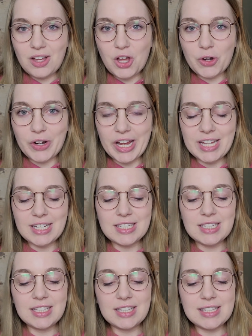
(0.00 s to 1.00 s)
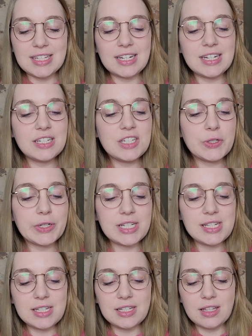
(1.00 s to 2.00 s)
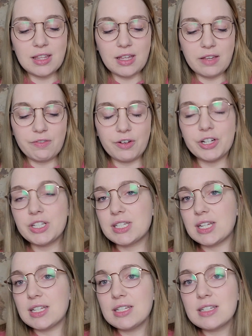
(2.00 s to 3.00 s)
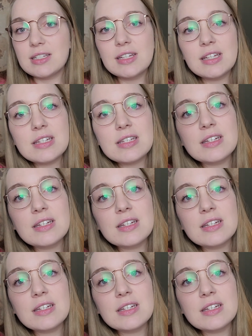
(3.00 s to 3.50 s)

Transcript: All right, let's get into it. The first hint, hint